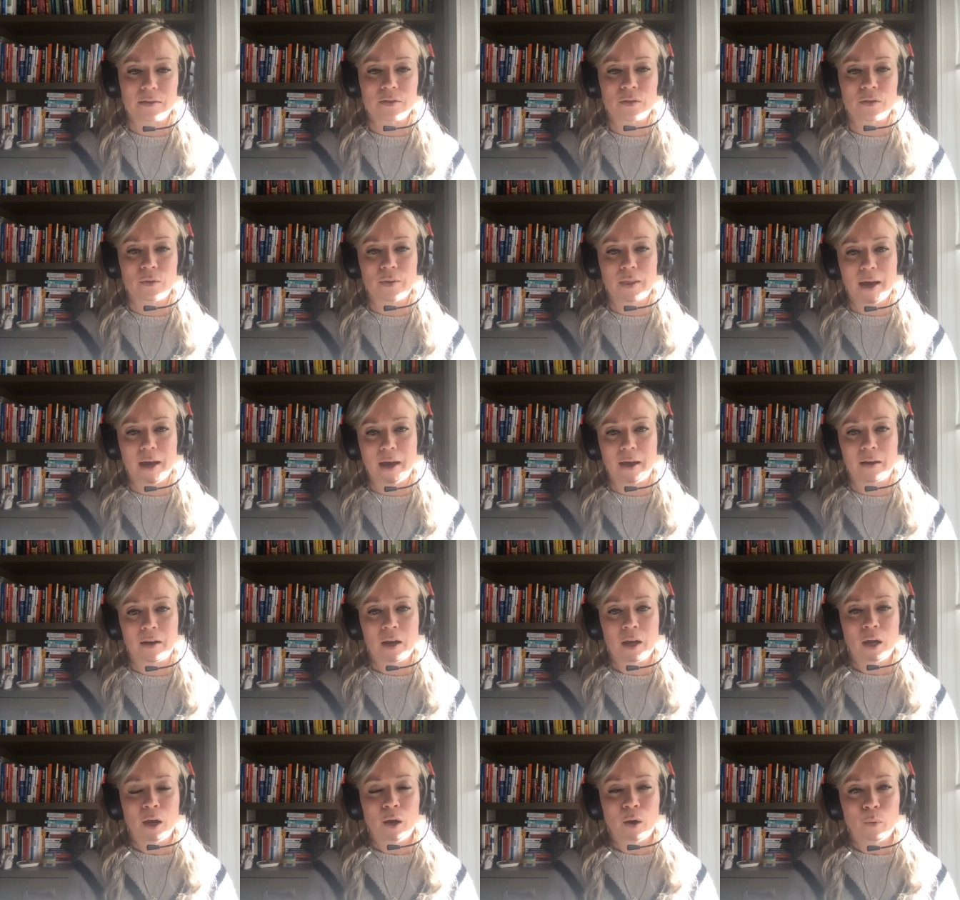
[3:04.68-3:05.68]
so that
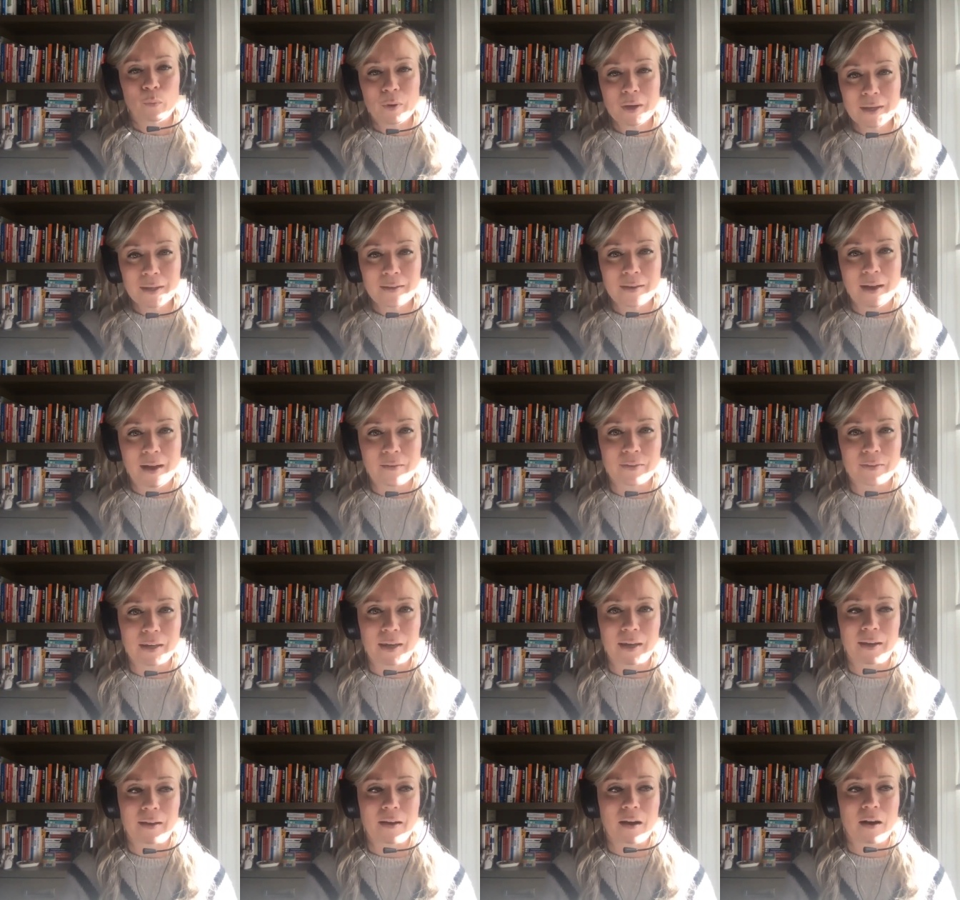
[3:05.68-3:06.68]
we can
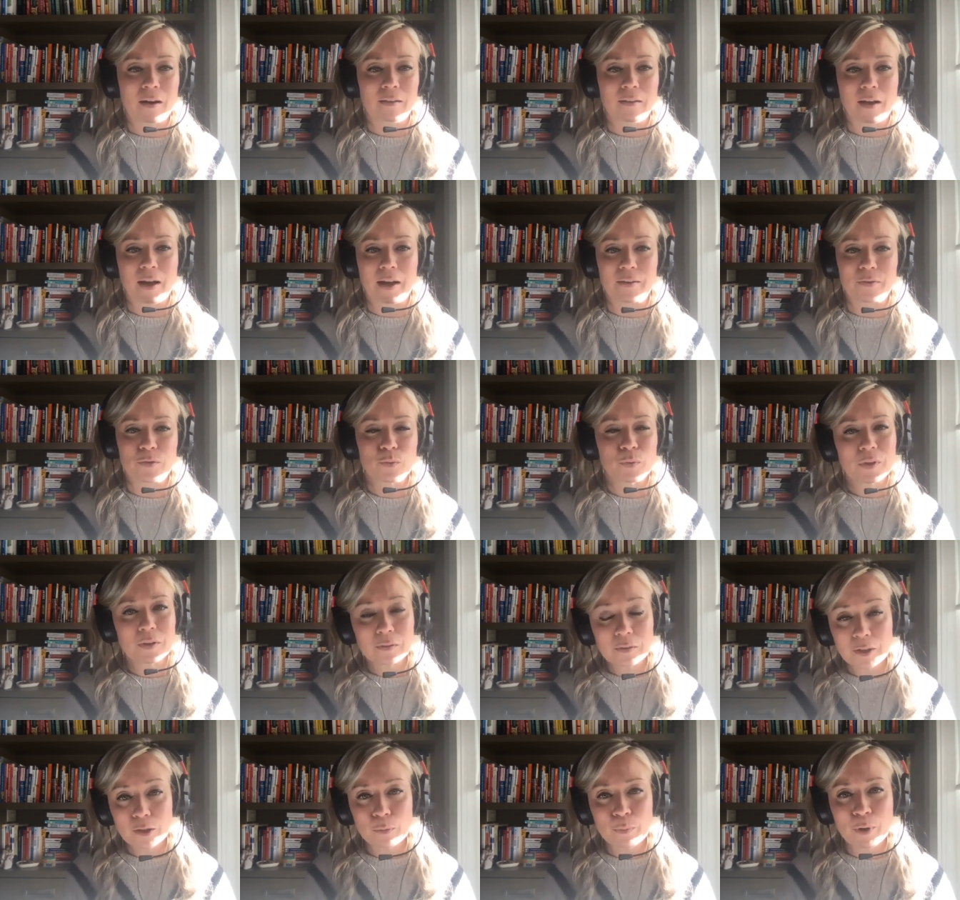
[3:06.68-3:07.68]
navigate our lives with a
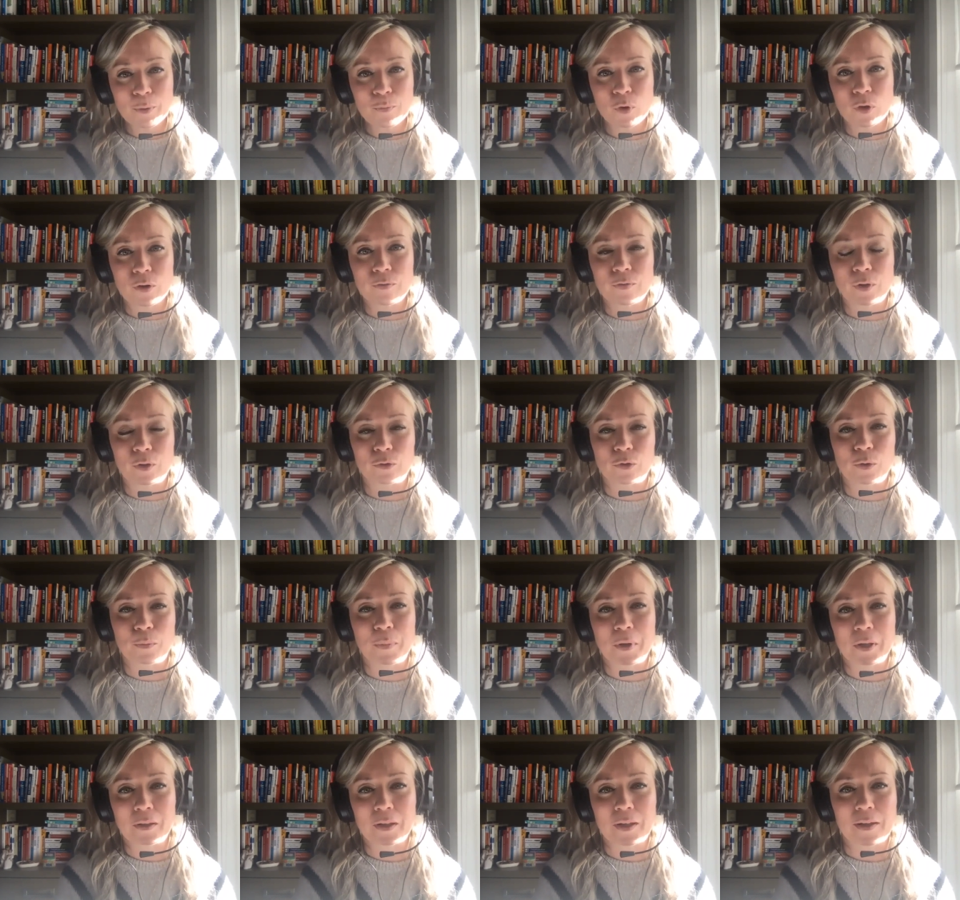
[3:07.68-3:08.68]
little bit more
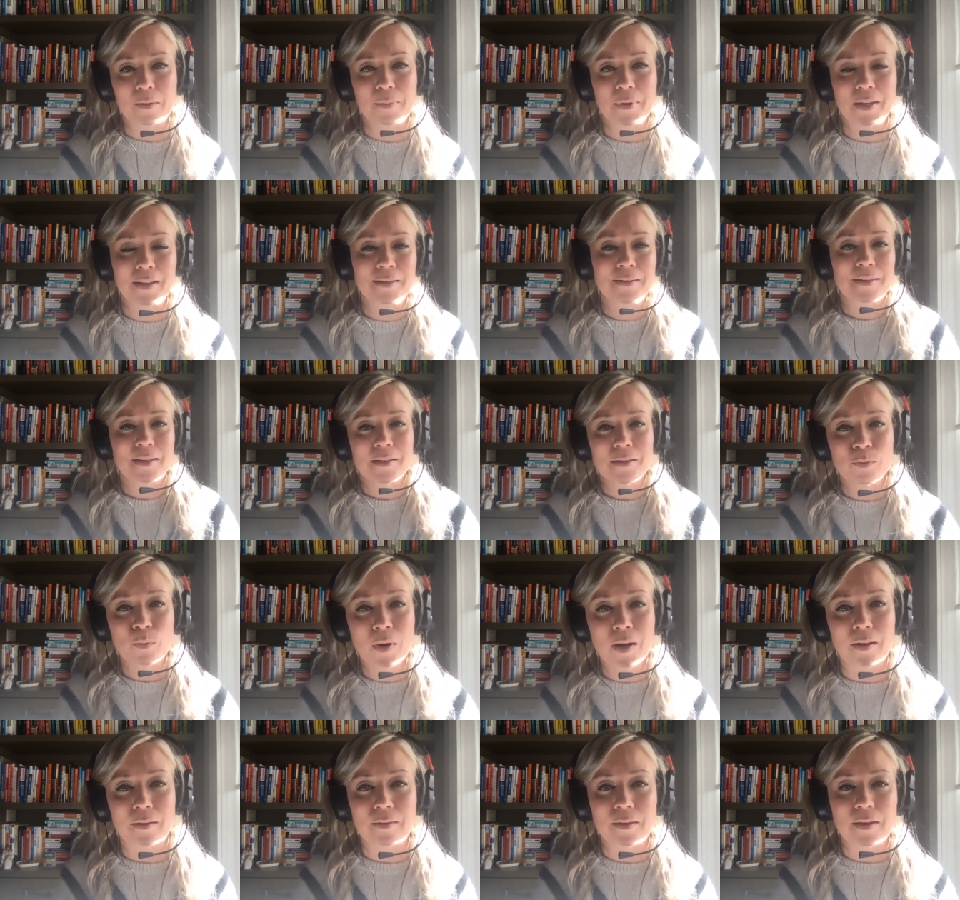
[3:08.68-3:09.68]
vulnerability. Because guess
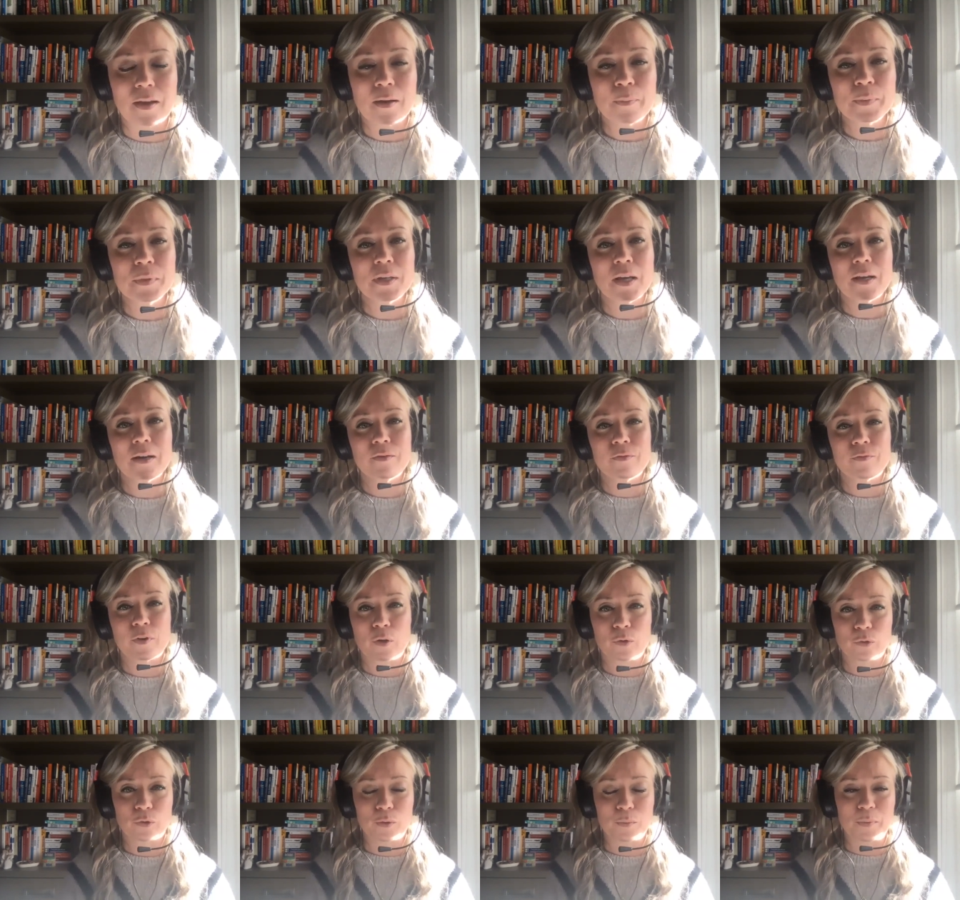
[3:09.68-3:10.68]
what? The upside of
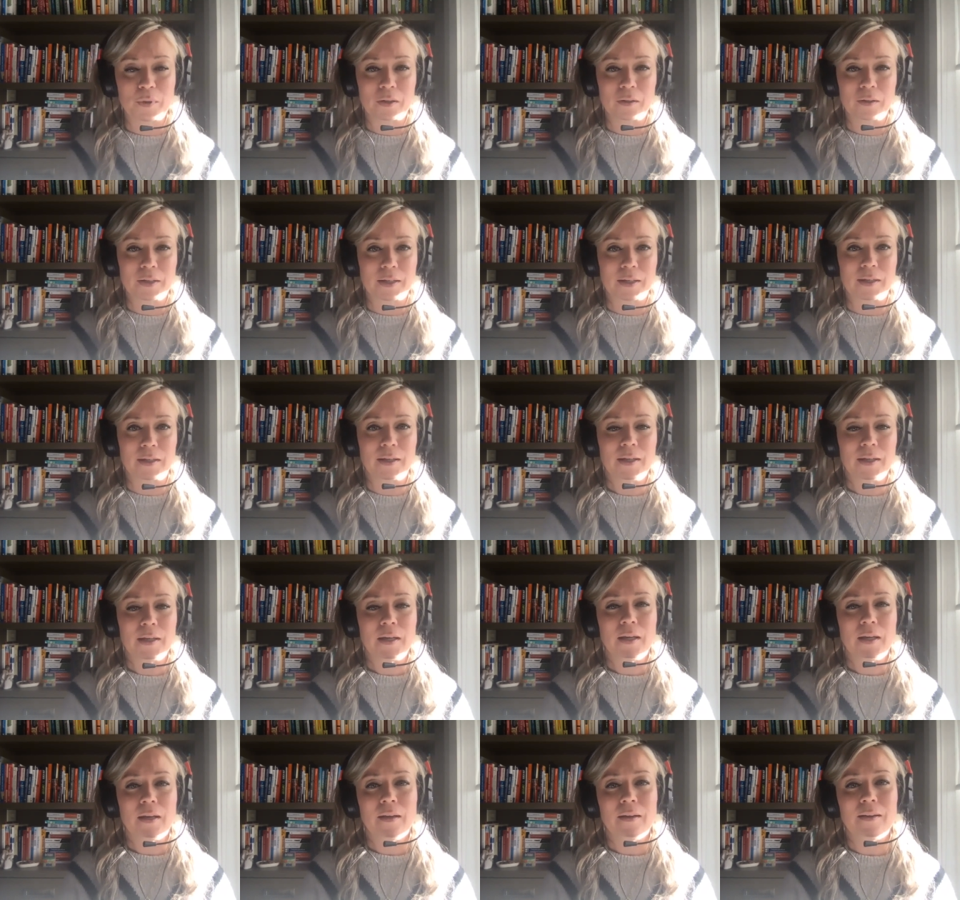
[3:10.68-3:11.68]
vulnerability
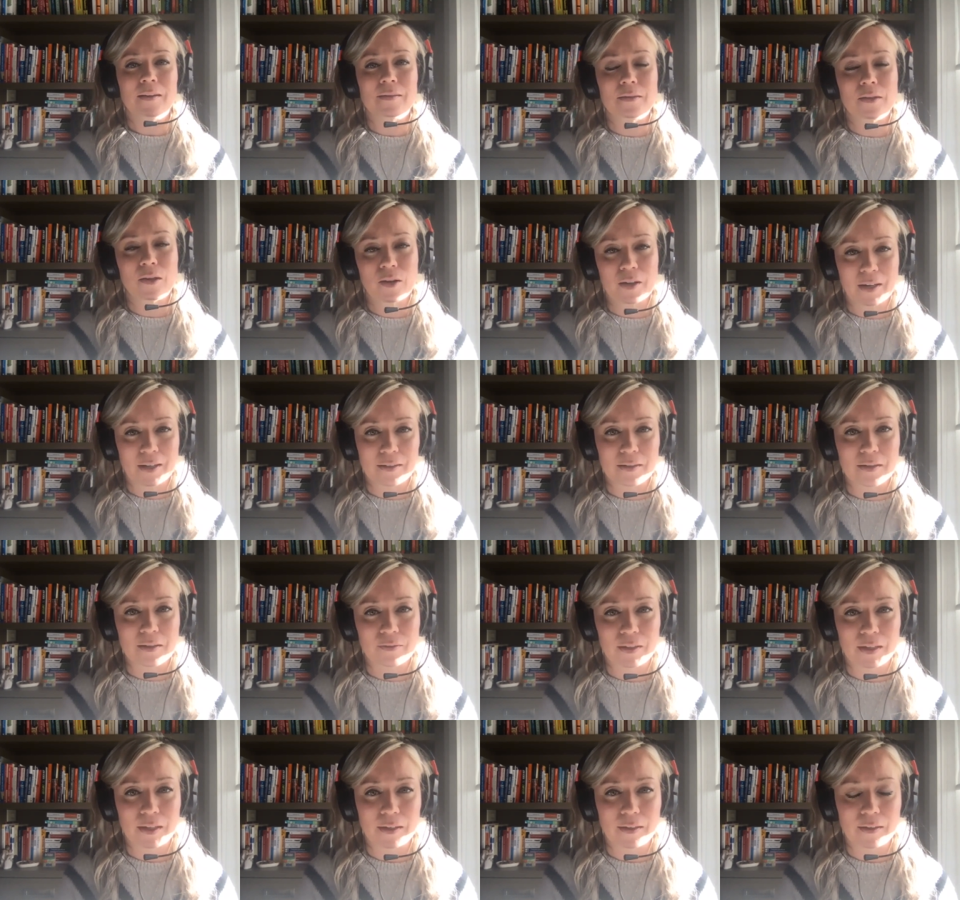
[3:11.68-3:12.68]
is
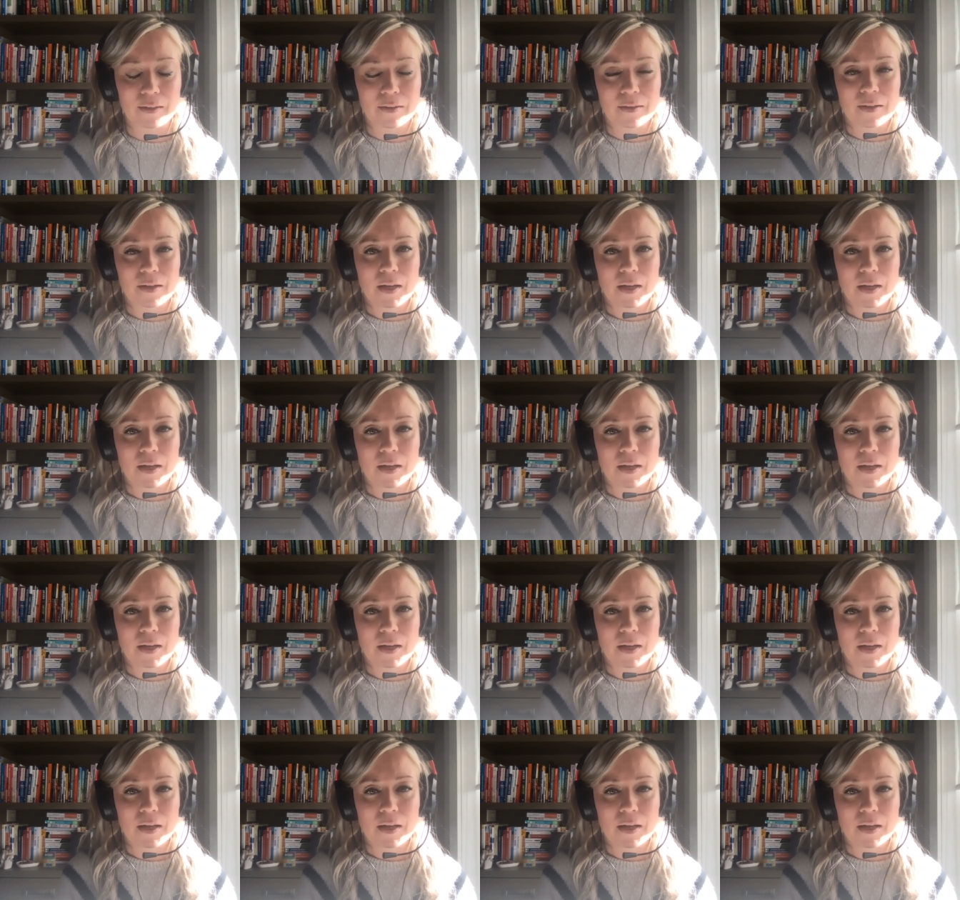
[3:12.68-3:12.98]
connectivity.